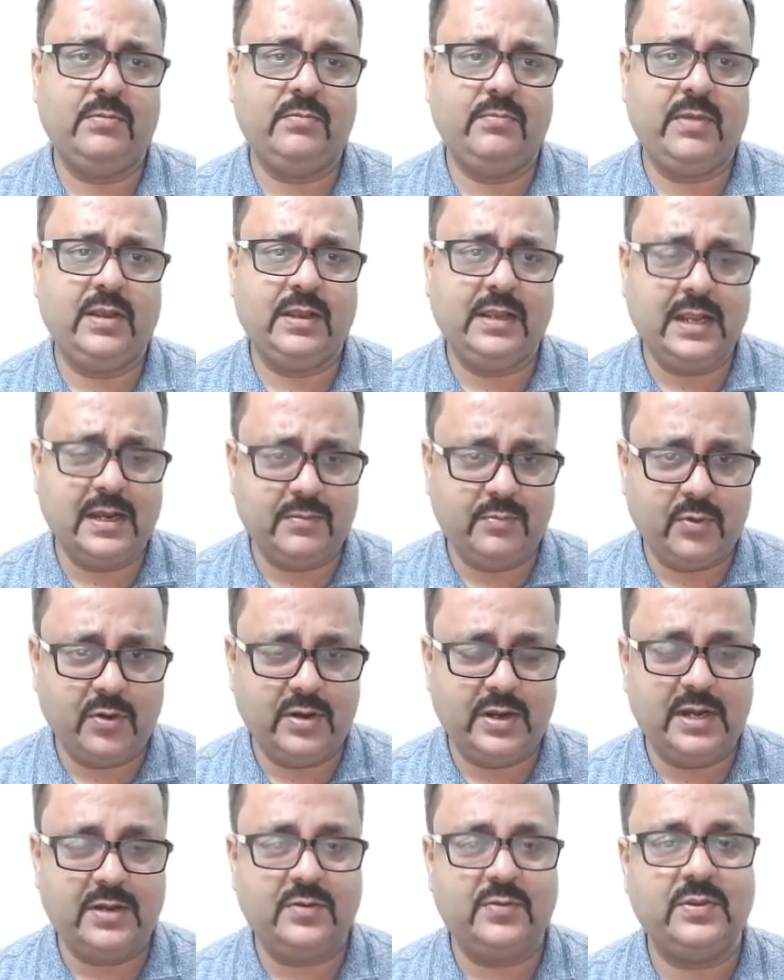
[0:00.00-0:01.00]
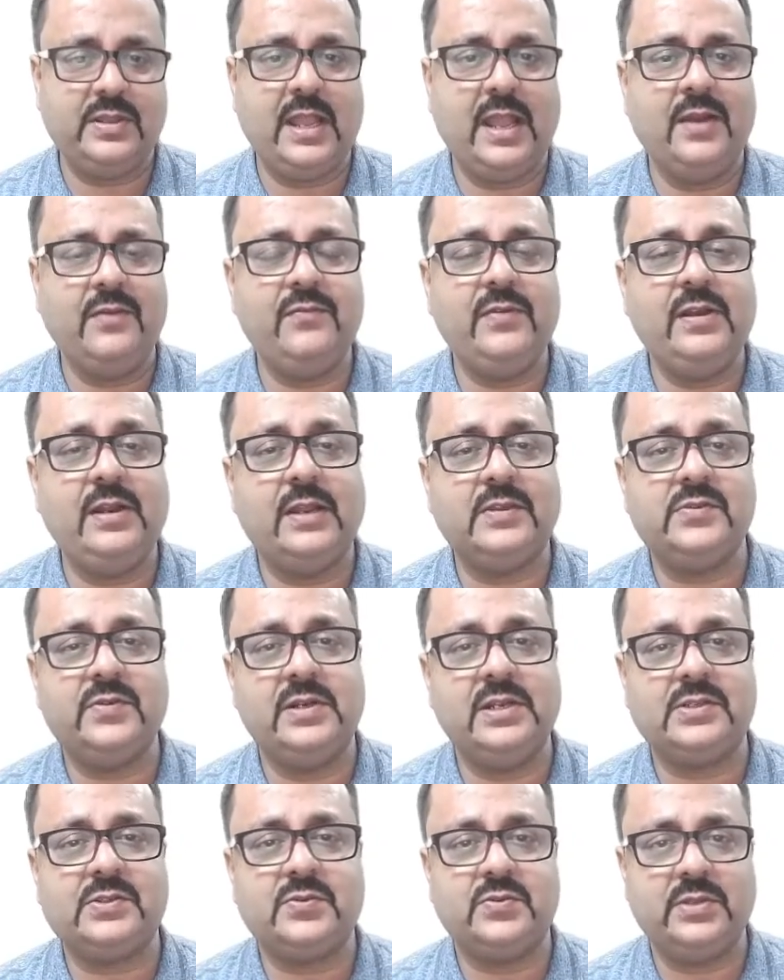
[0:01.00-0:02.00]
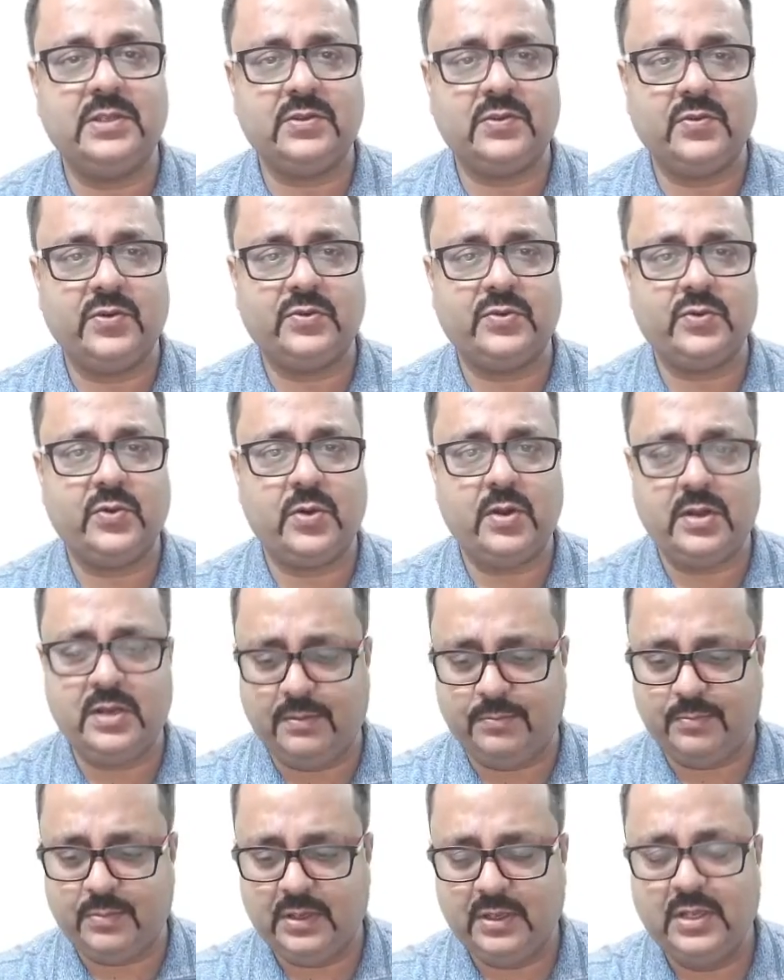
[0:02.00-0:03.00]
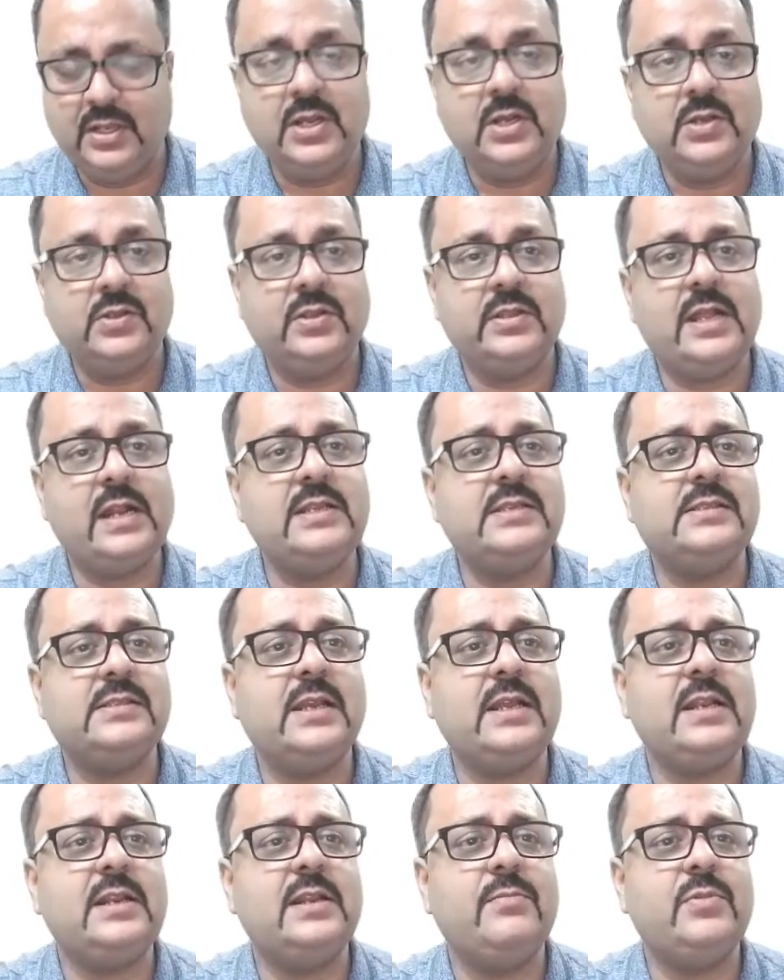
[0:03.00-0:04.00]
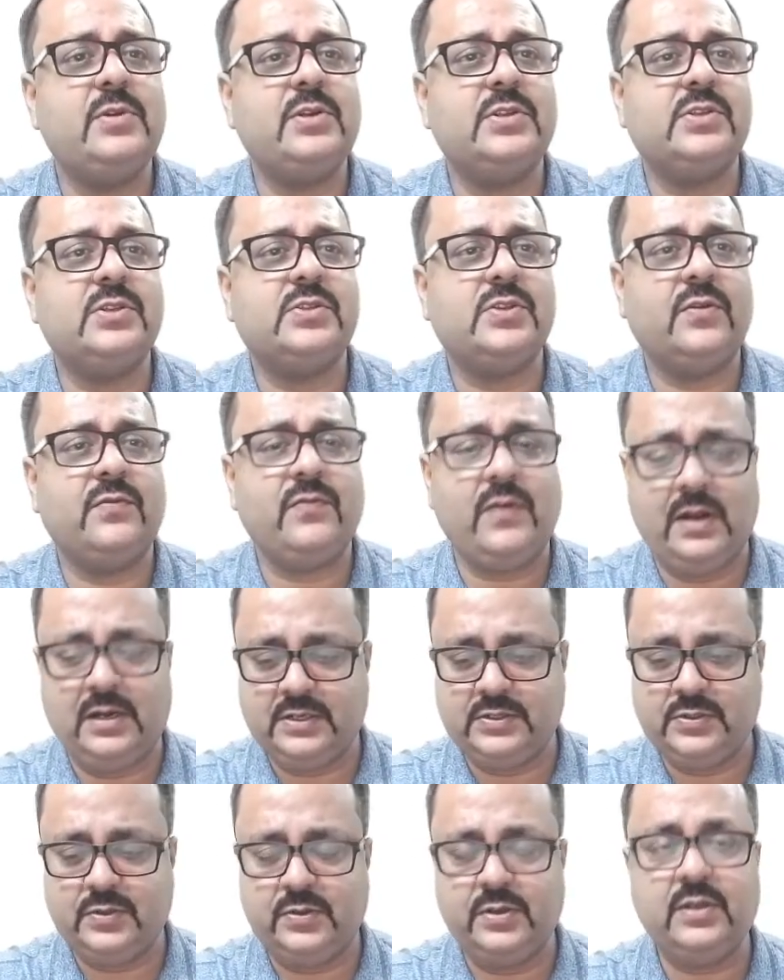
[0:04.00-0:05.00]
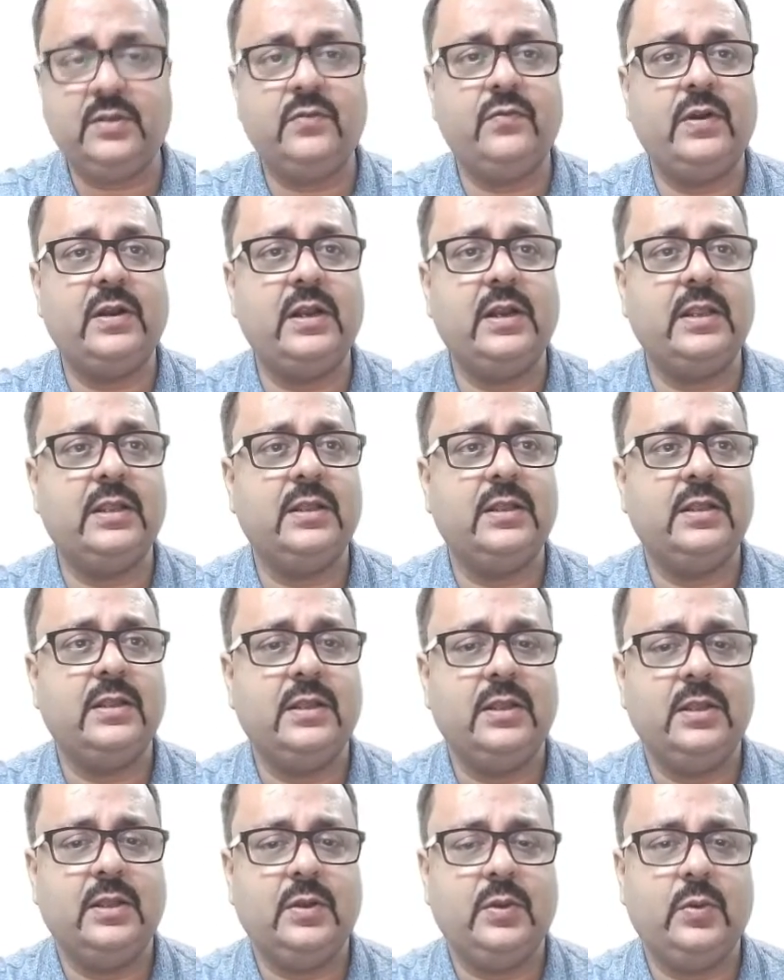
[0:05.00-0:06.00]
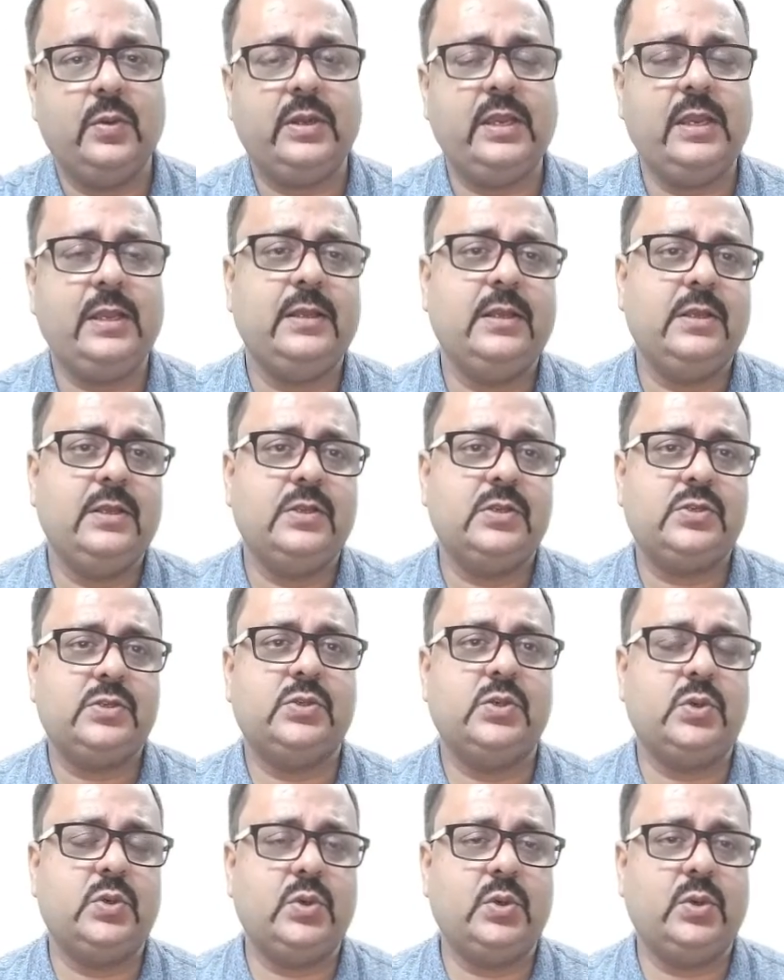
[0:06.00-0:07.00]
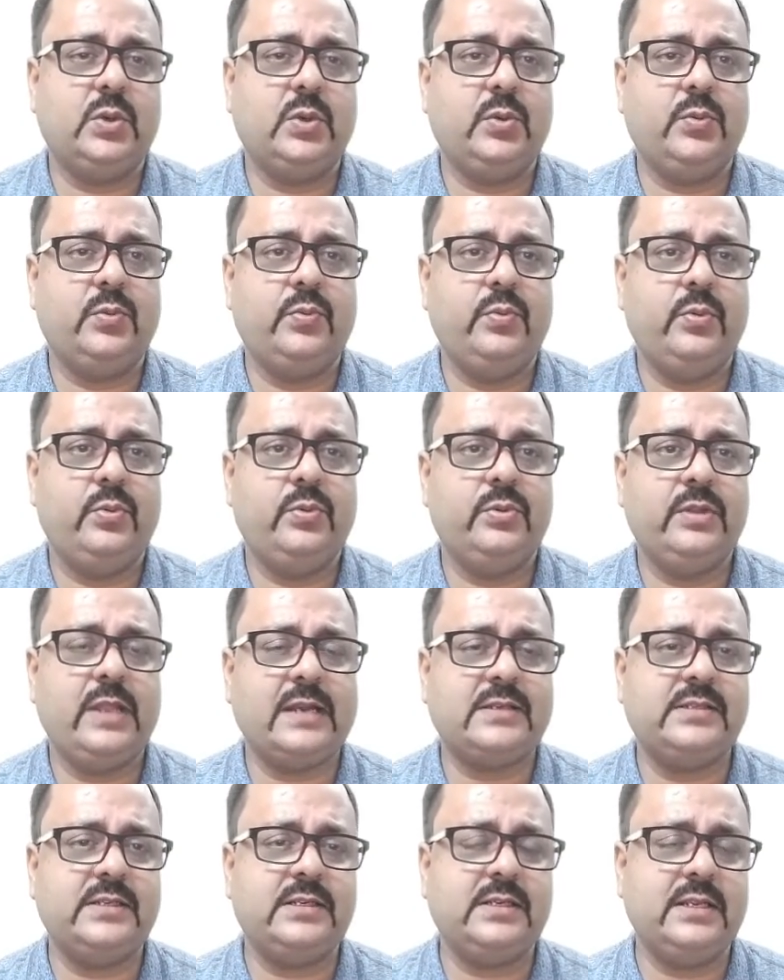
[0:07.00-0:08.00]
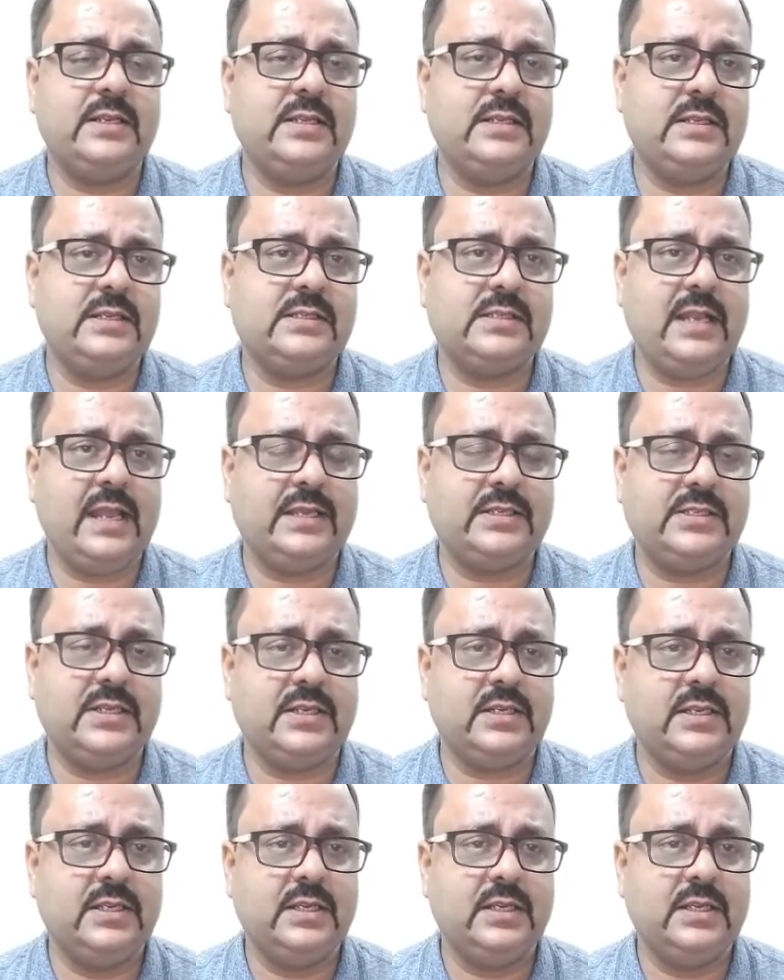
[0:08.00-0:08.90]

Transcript: get bonded to the anvil as well as to the sonotrode tip. So that is the limitations of ultrasonic welding. Okay, so that's it in this lecture.